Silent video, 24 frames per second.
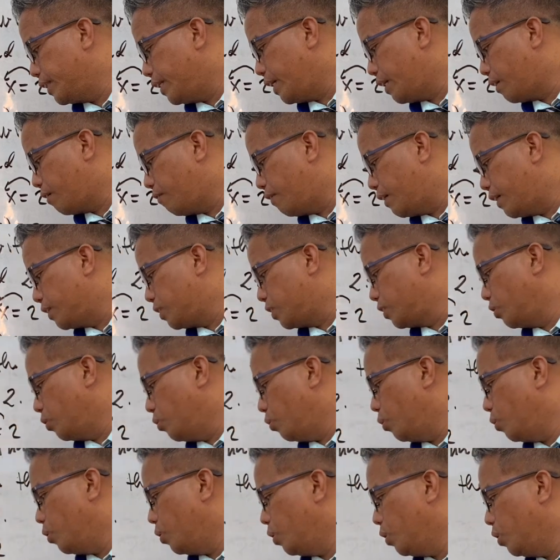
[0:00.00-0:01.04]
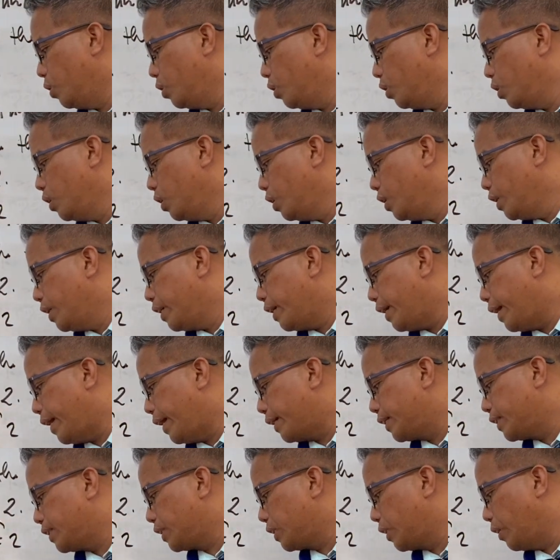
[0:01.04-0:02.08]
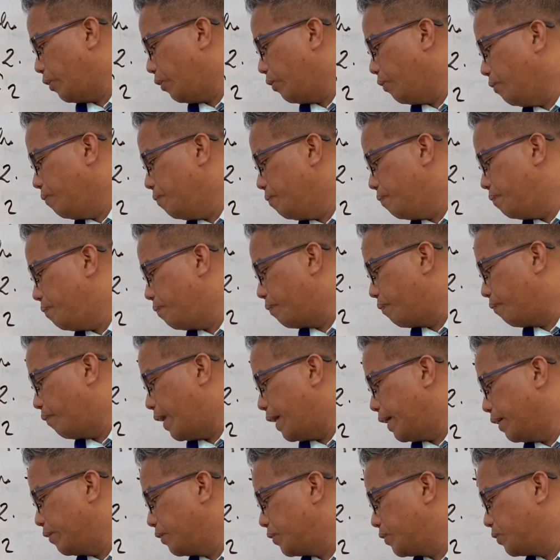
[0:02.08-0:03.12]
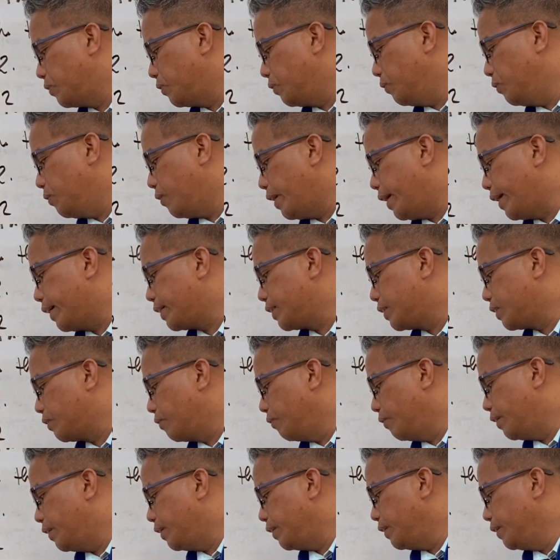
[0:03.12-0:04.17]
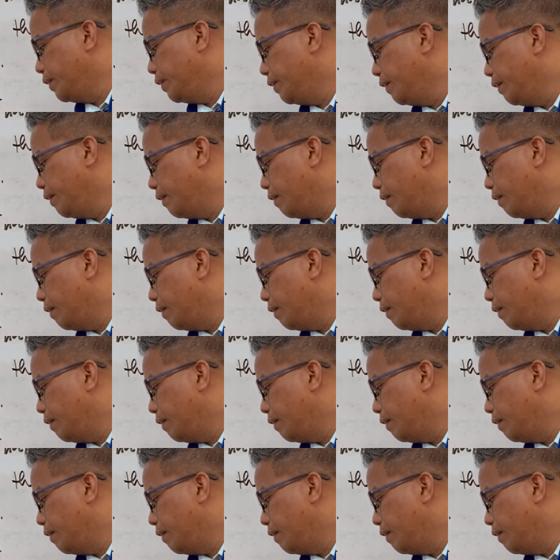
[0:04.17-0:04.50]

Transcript: equals to x cubed minus 2x squared